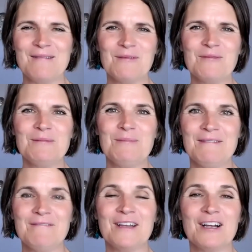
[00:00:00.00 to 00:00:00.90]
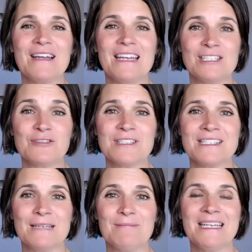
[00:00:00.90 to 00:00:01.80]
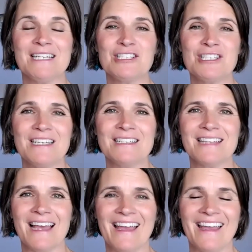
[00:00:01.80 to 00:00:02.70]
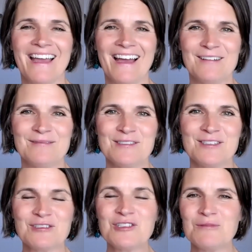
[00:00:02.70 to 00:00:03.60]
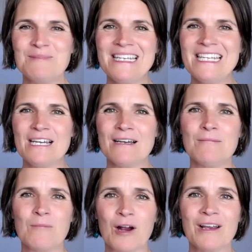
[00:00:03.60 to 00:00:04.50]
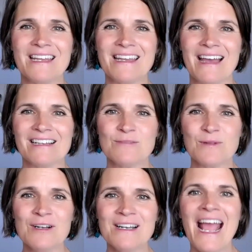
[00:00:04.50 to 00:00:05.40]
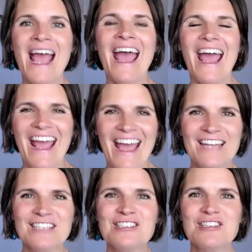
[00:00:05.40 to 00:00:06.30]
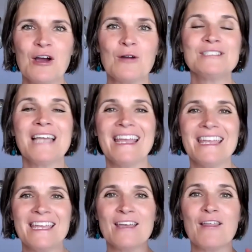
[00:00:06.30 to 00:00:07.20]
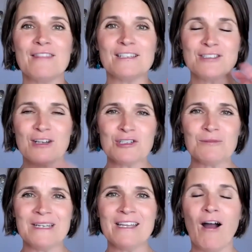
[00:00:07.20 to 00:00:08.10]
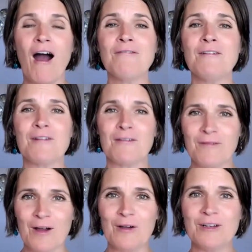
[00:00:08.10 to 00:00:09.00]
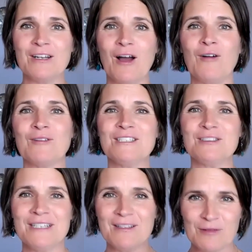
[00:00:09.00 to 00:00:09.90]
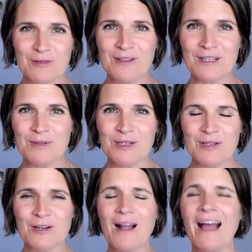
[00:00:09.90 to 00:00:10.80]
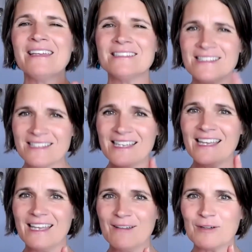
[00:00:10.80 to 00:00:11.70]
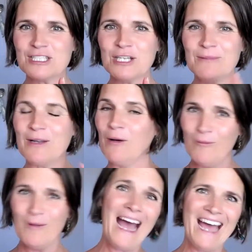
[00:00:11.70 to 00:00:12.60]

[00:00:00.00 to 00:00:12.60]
would be very interesting because she is a social media marketing expert. And so taking the social media off of her phone and only doing it through the computer, I can see where she'd be going, what?